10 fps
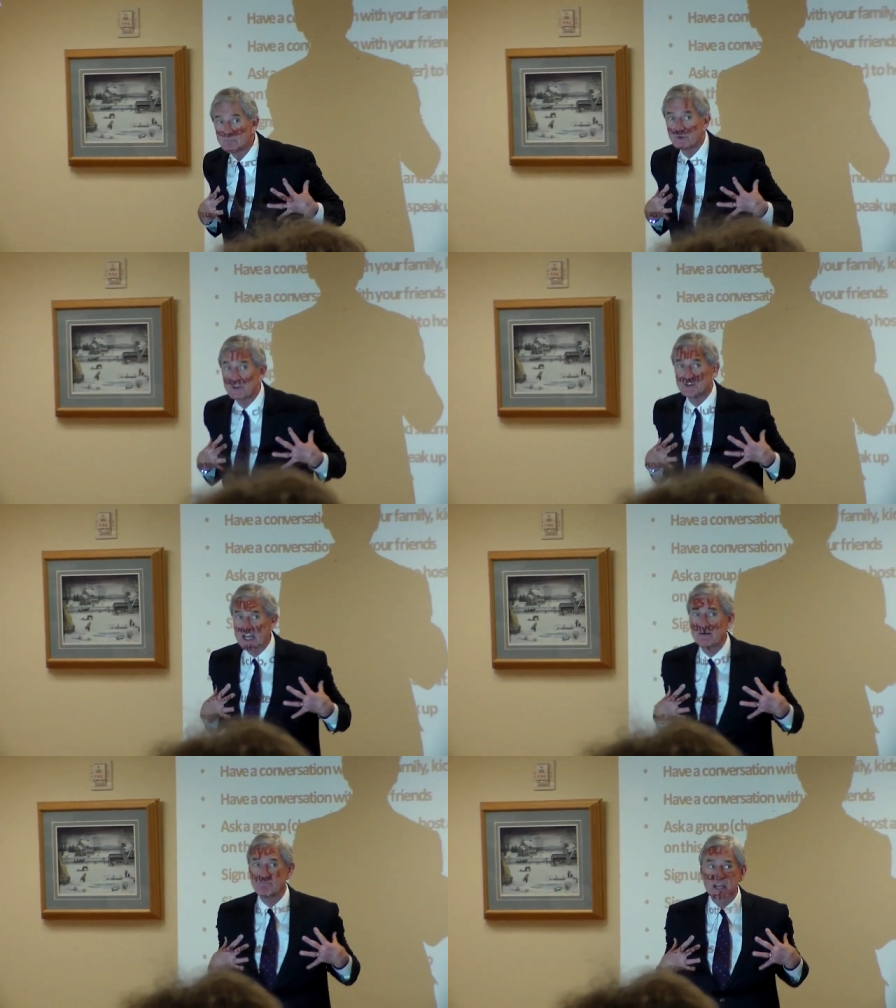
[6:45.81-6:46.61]
grew up with the
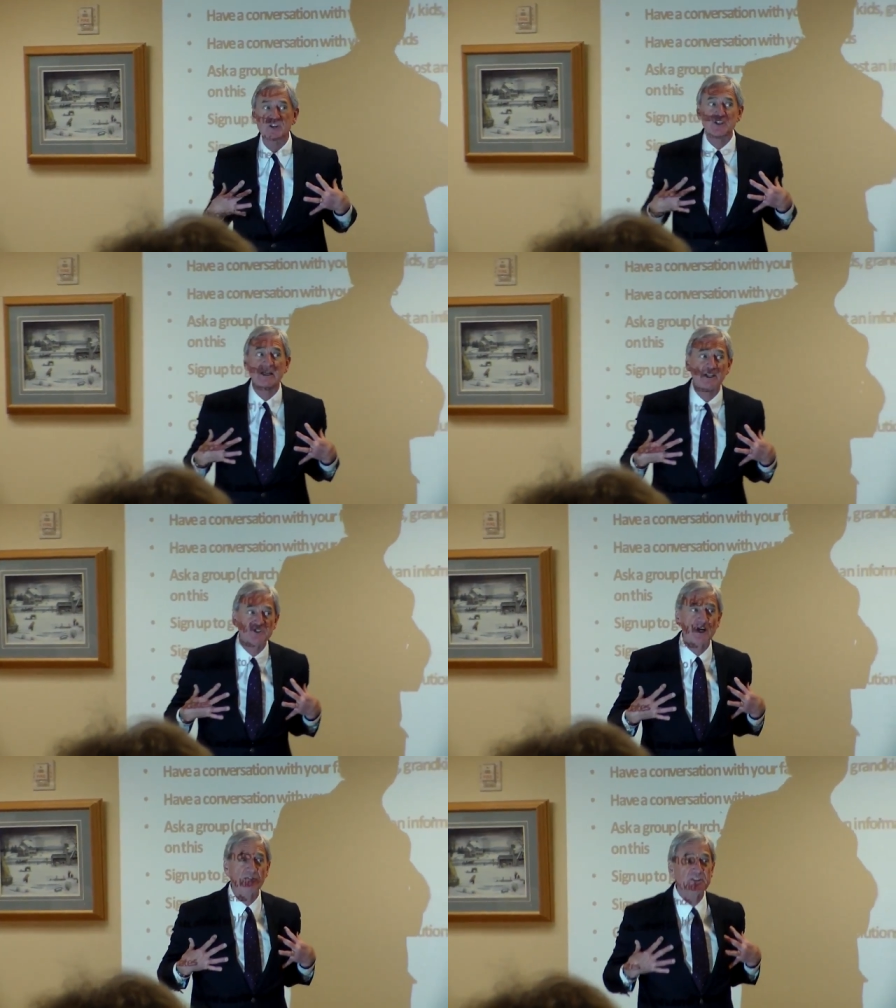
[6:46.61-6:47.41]
same basic
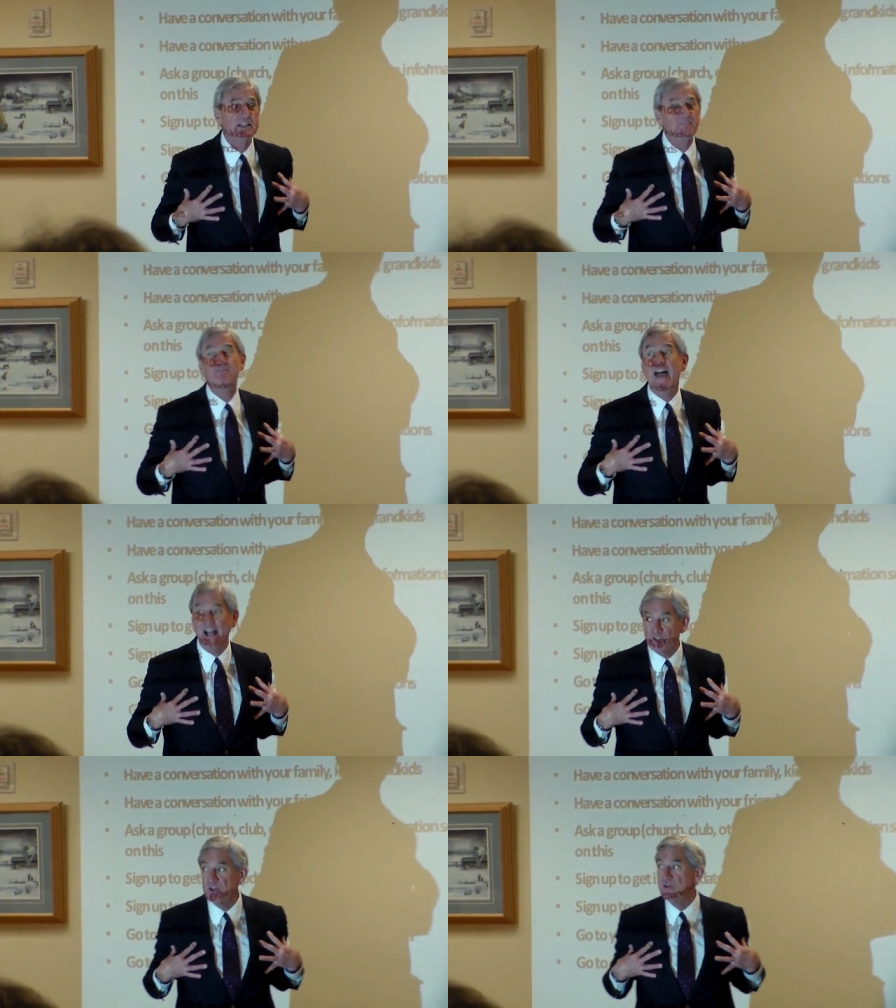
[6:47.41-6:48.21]
conservative
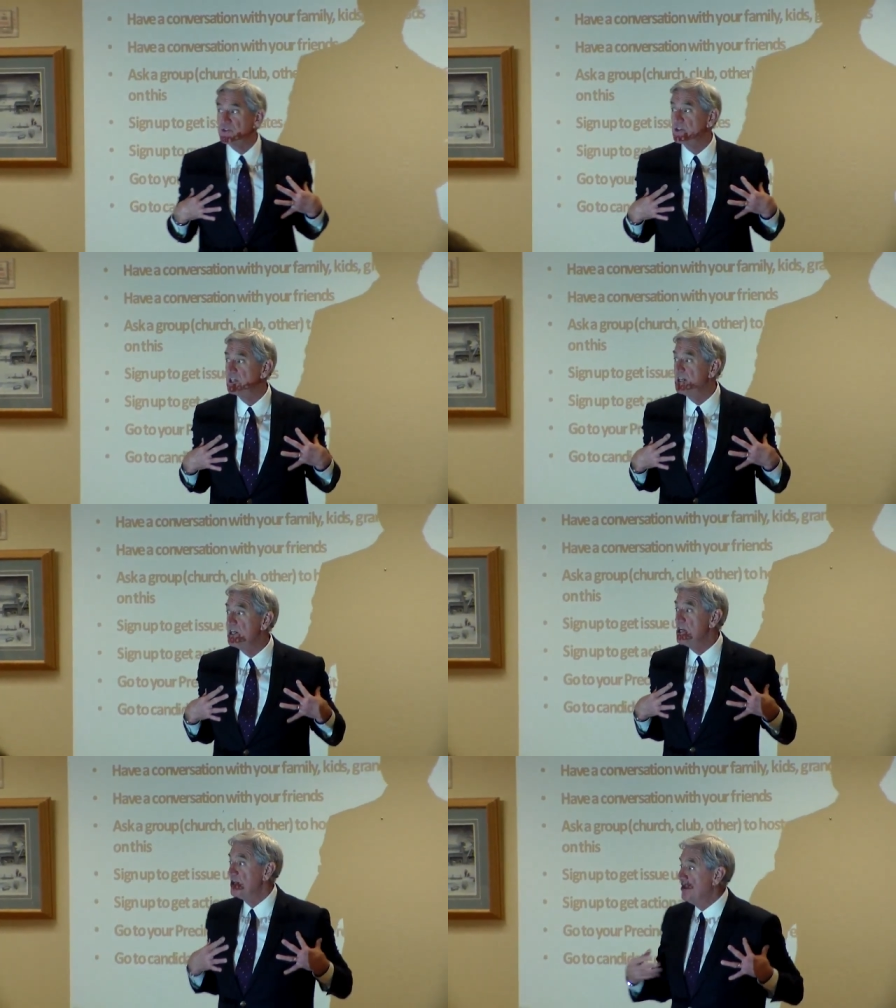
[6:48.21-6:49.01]
values.
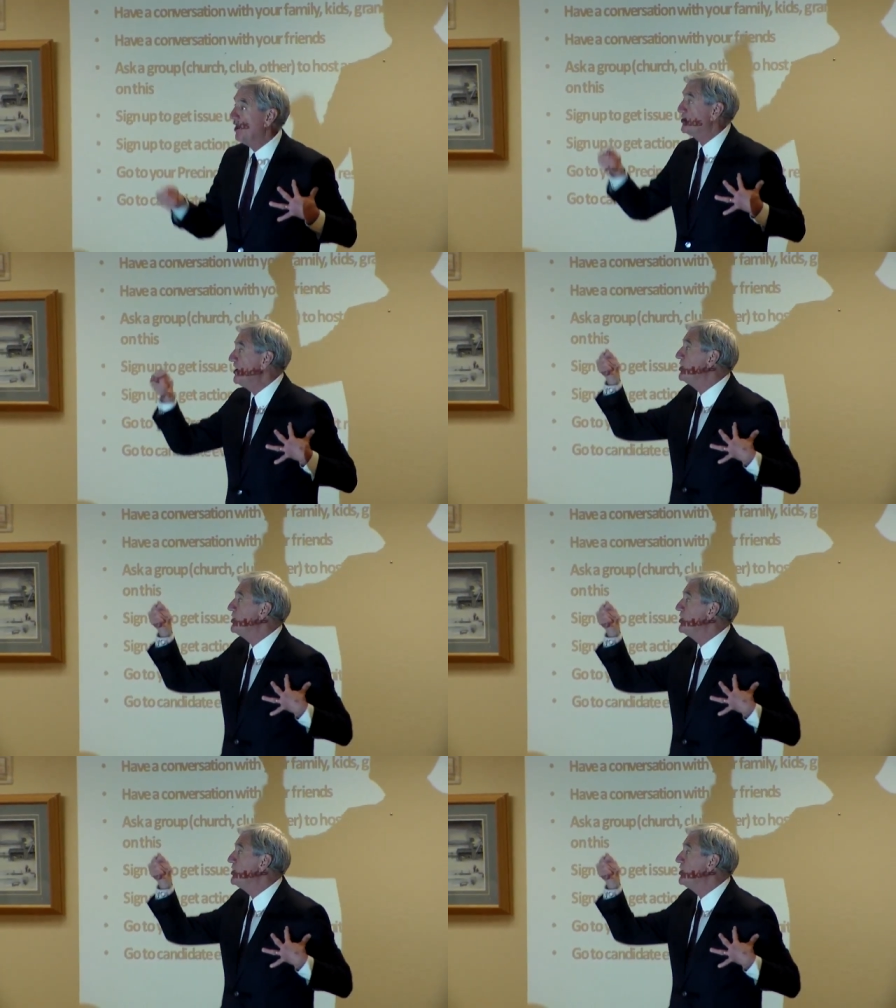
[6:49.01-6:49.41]
There are